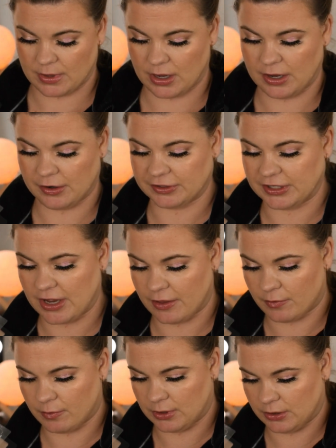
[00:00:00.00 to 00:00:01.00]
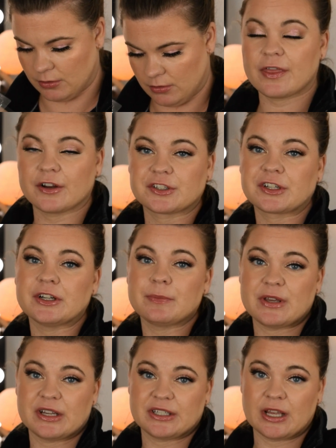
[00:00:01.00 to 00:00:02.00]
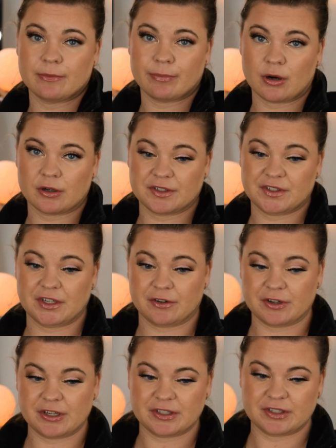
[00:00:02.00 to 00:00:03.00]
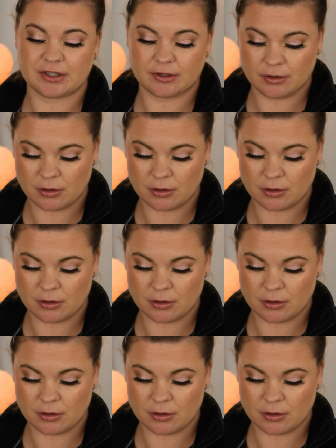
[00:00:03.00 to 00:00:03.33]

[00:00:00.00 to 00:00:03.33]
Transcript: Here's the other one. There's going to be a 10-part series